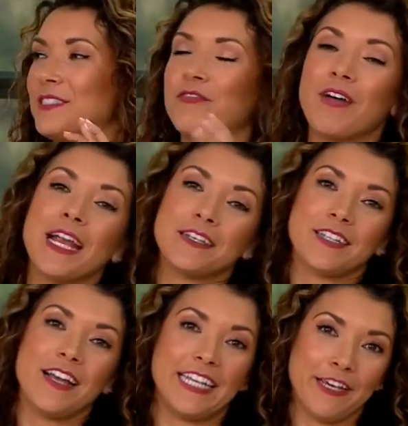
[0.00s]
to find
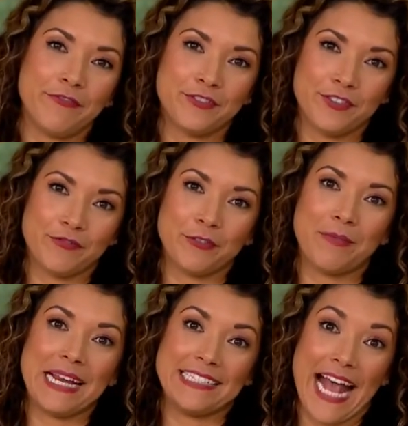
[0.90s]
a gift for
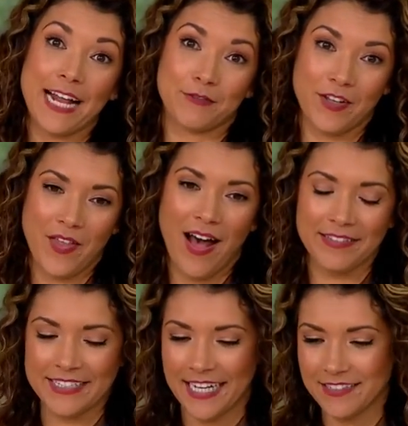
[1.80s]
my dad around the
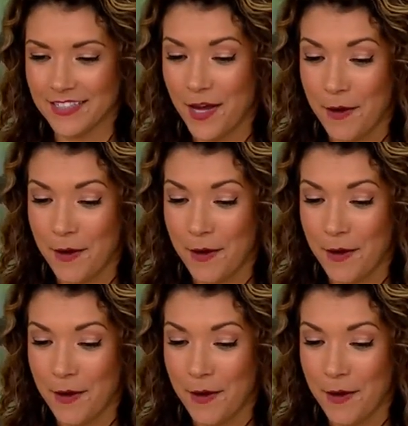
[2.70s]
holidays,